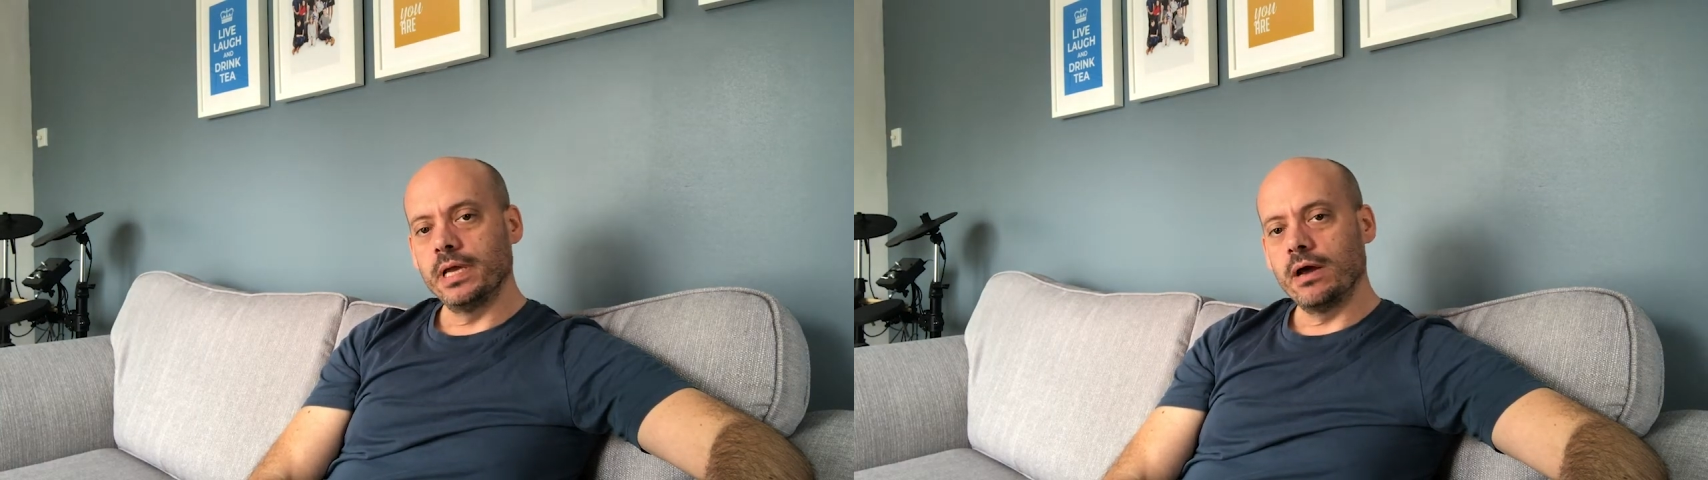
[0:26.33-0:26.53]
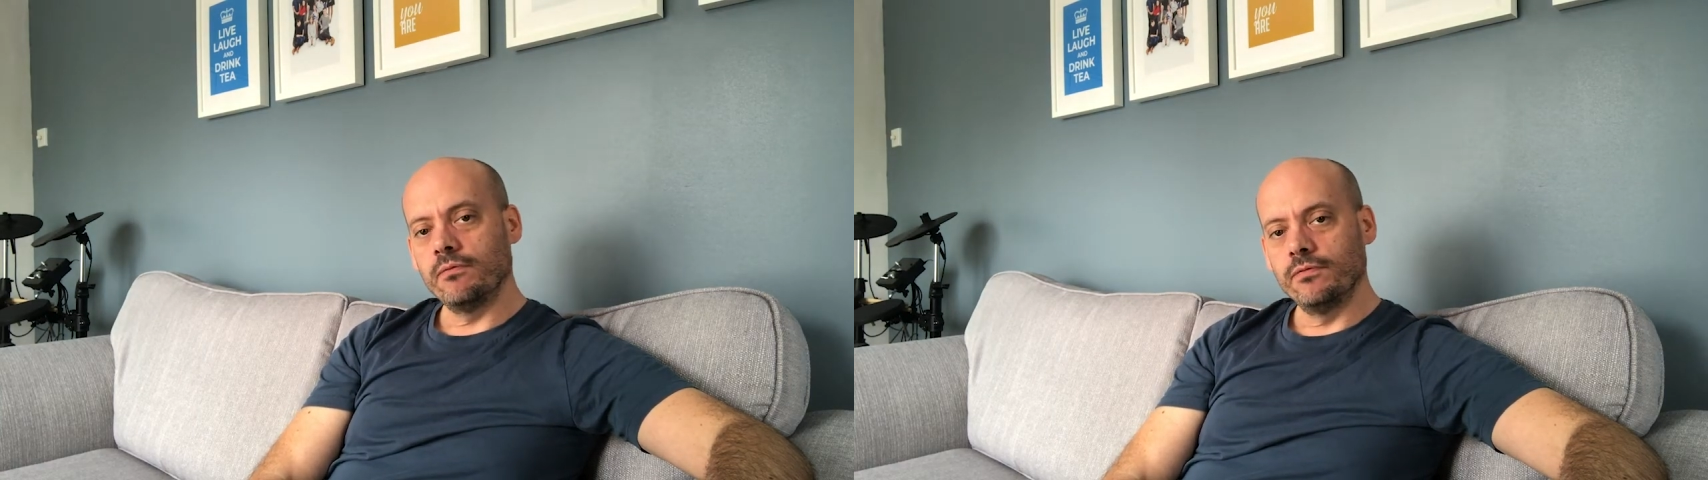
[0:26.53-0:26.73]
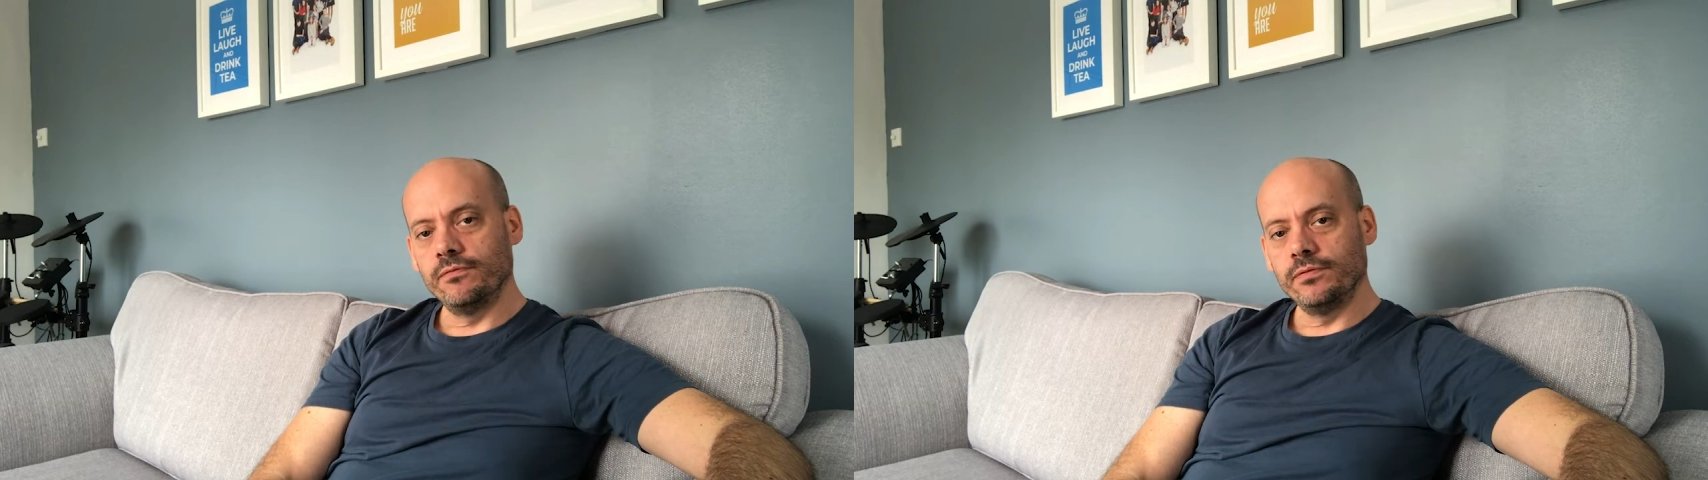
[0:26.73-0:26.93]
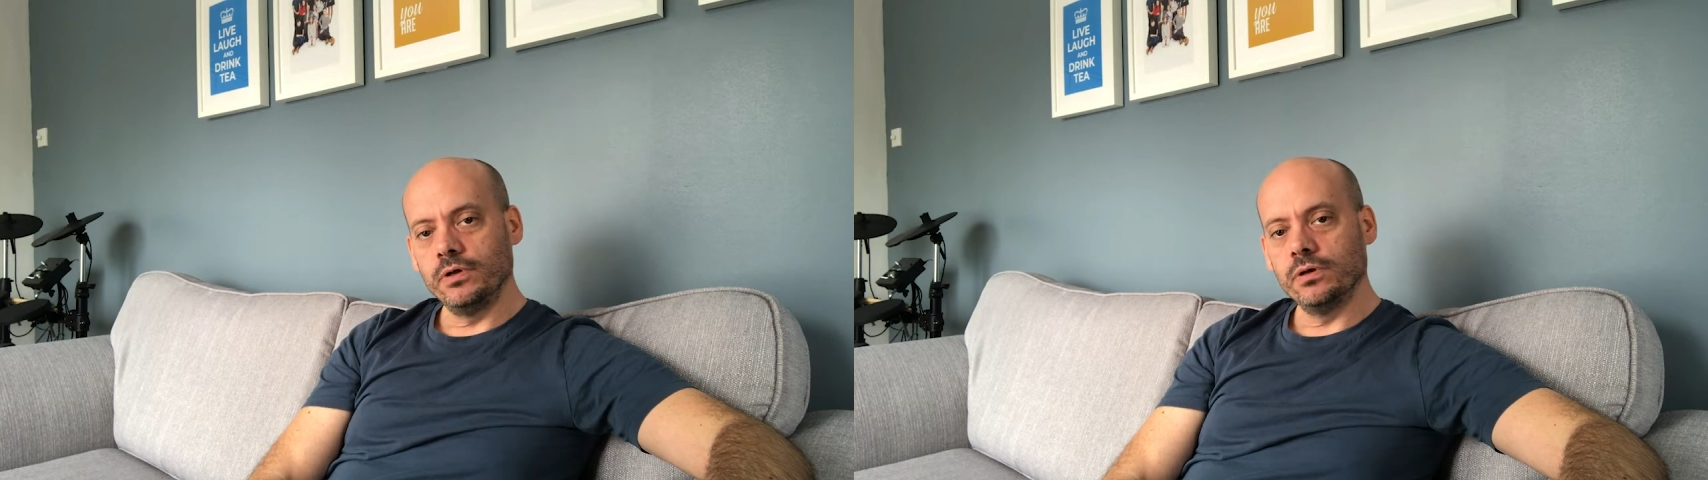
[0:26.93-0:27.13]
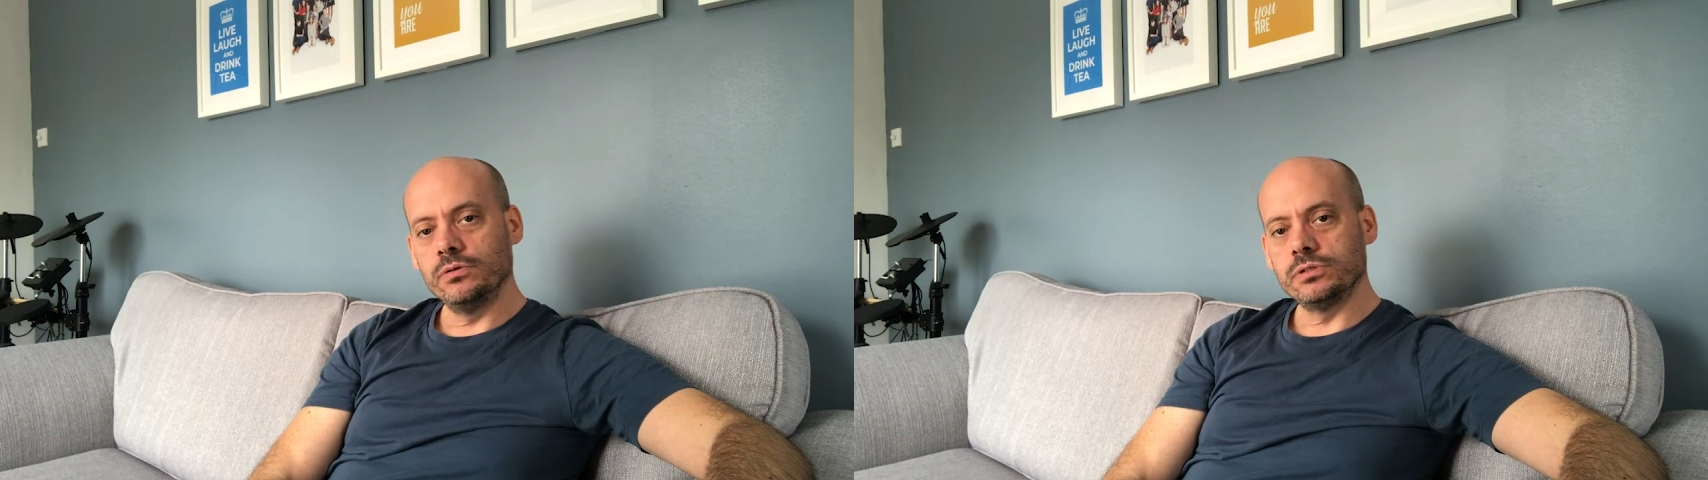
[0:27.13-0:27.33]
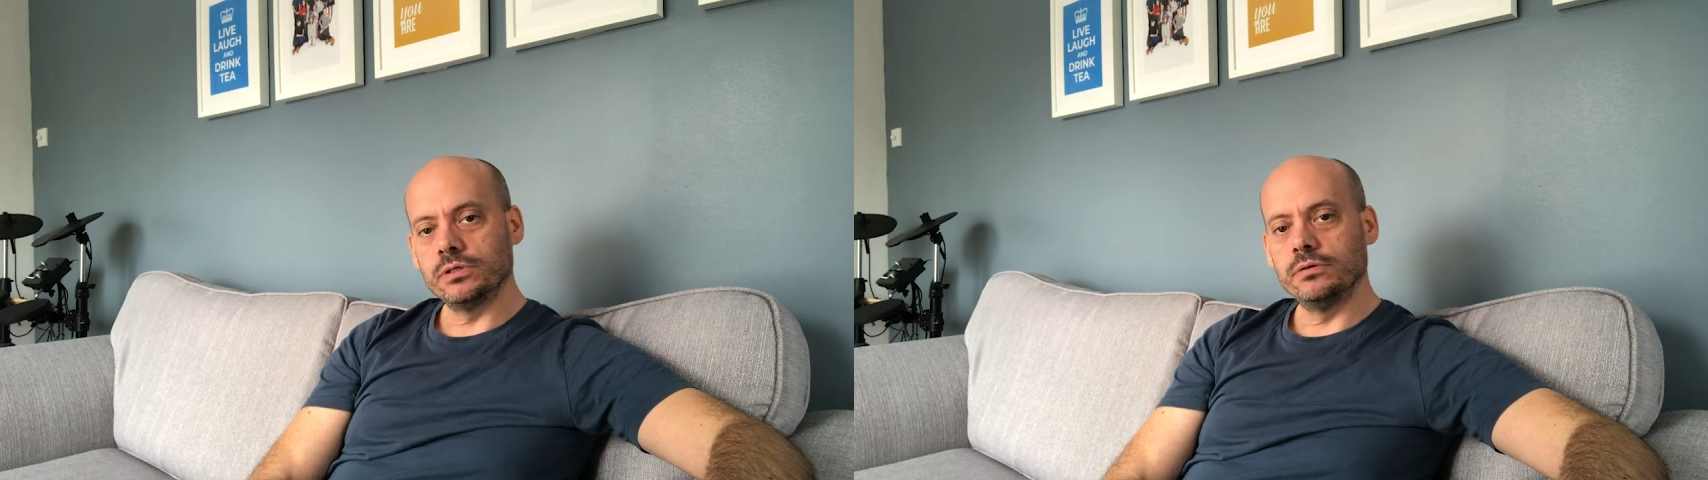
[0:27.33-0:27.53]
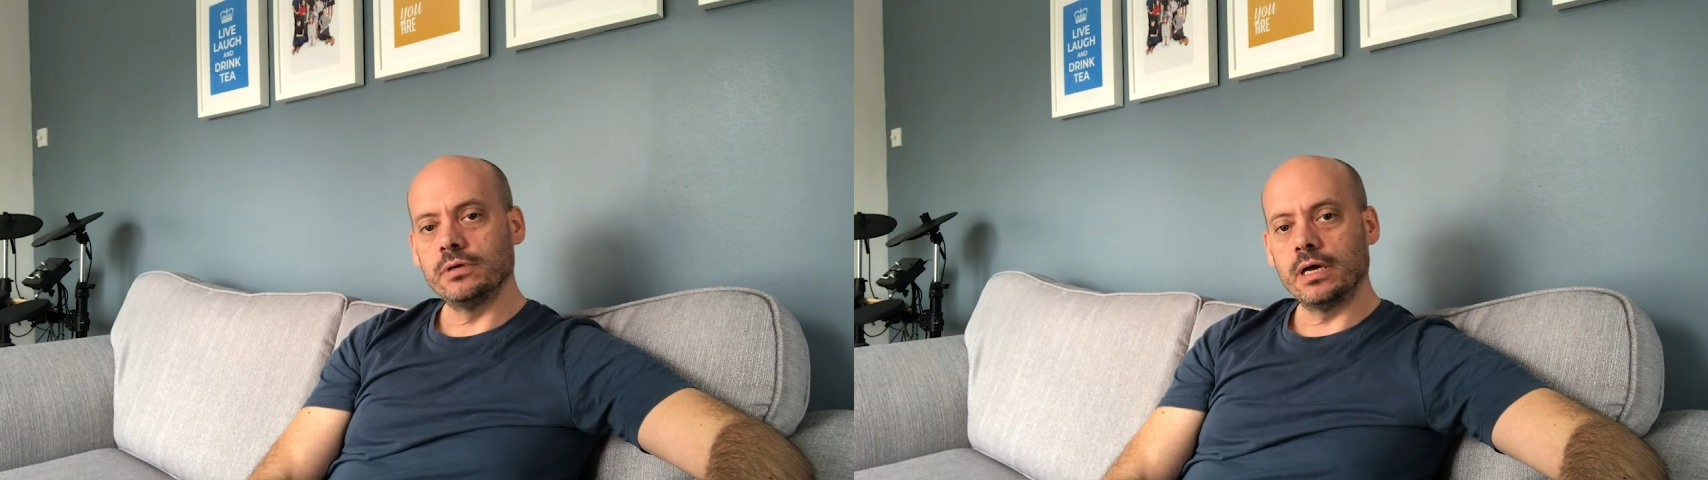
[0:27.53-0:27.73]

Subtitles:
helpful for you to